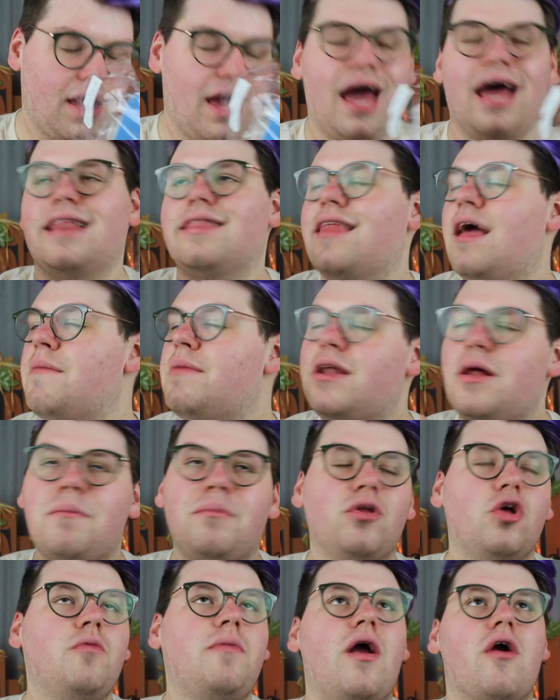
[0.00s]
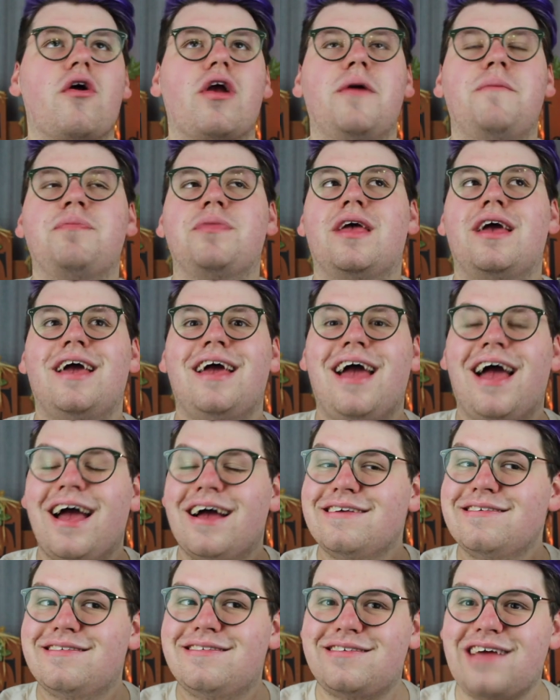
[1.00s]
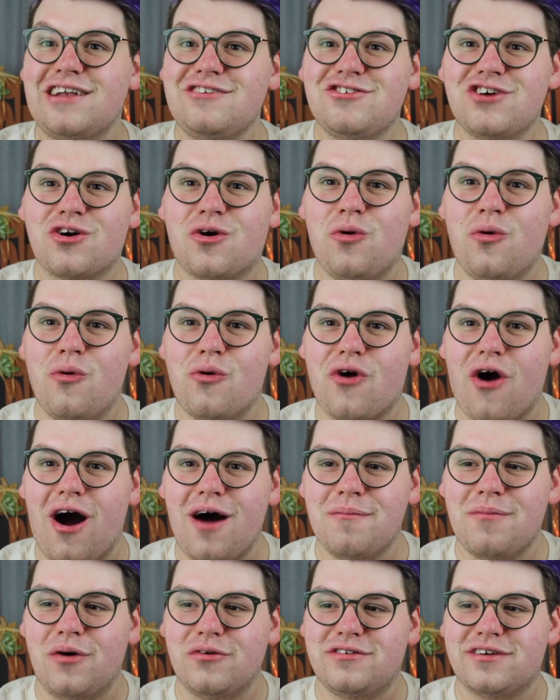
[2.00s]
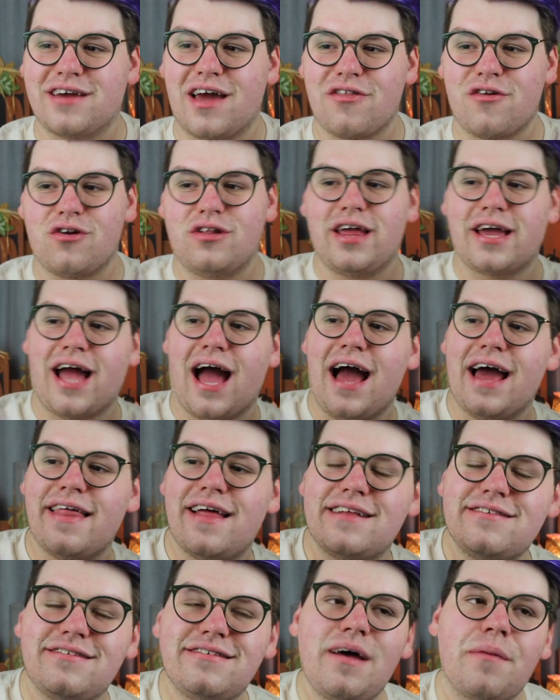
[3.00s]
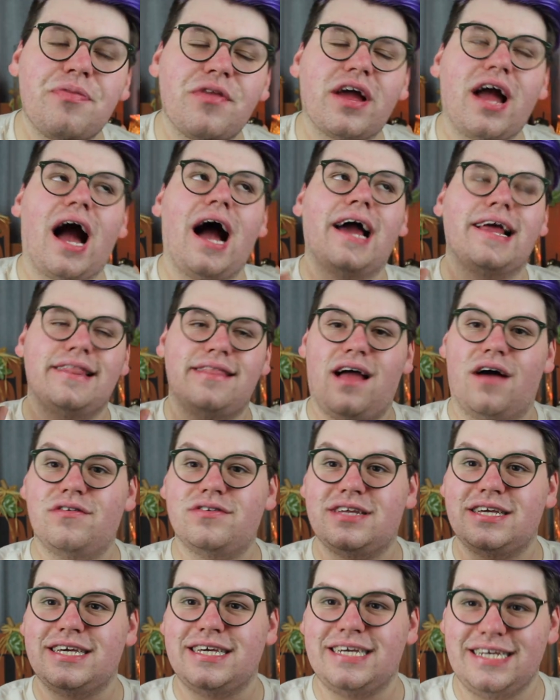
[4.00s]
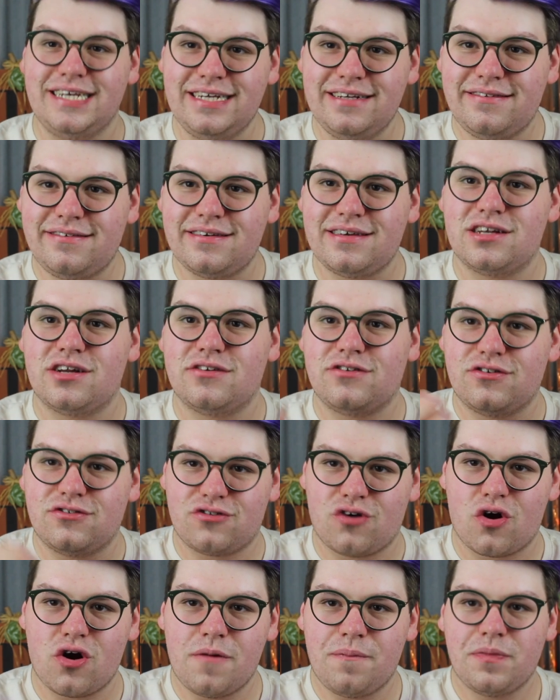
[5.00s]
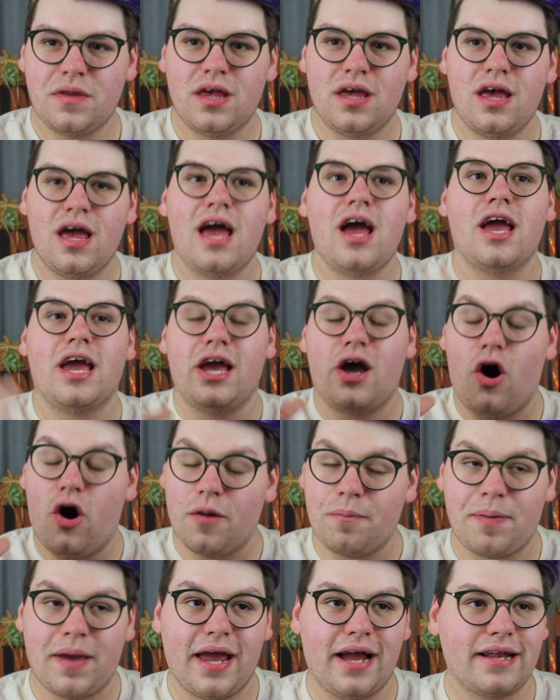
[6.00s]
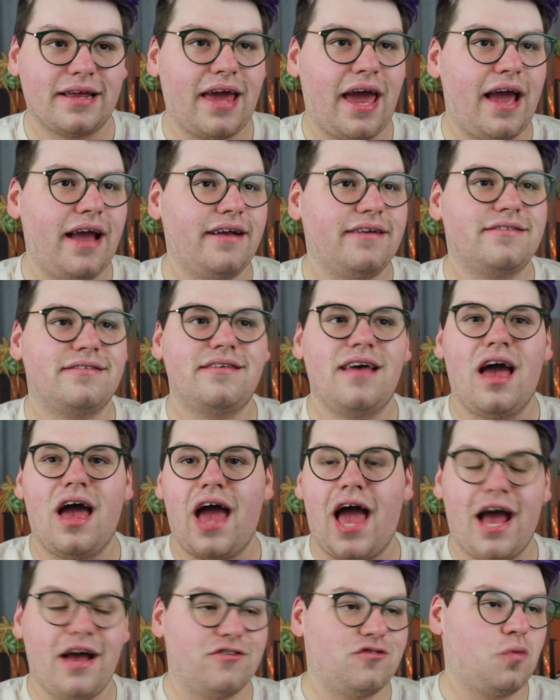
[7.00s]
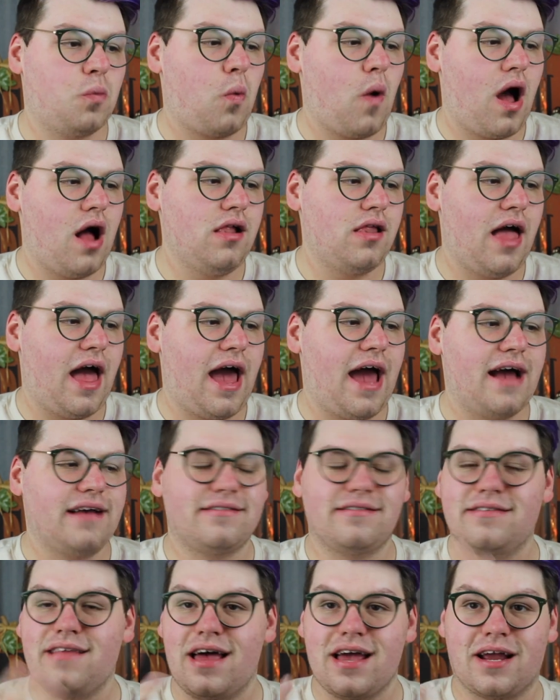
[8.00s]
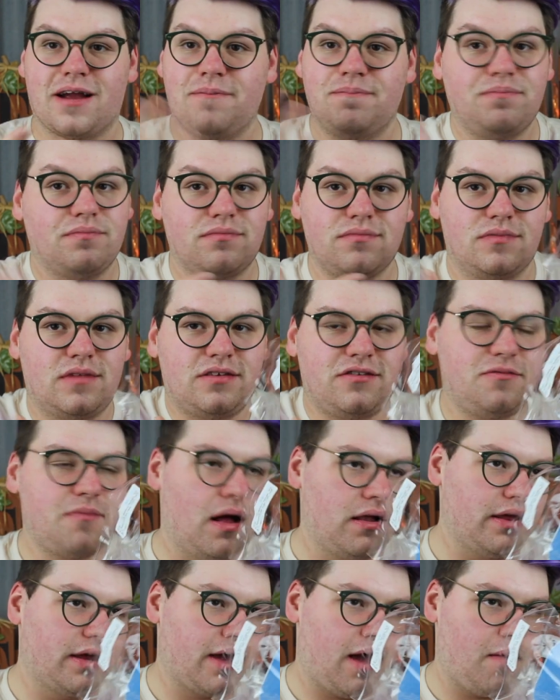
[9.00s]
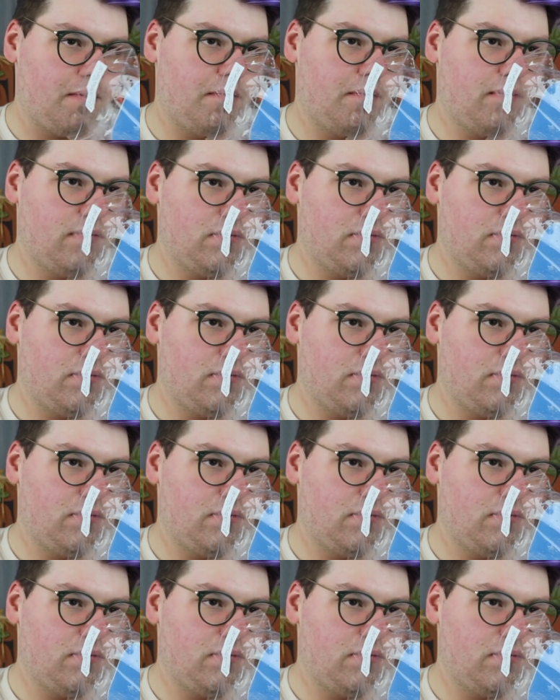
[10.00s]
And lemon and blueberry, such a cool combo together. Like I, that's something I love to eat in a dessert on pancakes as well as like smelling it.